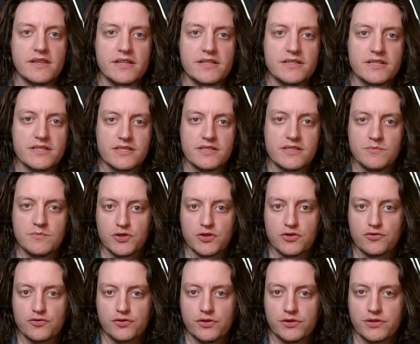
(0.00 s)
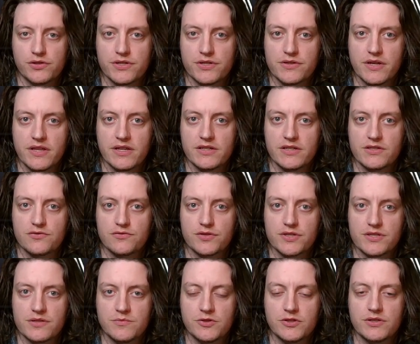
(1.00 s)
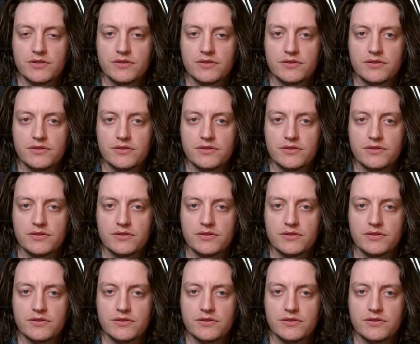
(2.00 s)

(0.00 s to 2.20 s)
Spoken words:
distant patroller, so I think it's reasonable.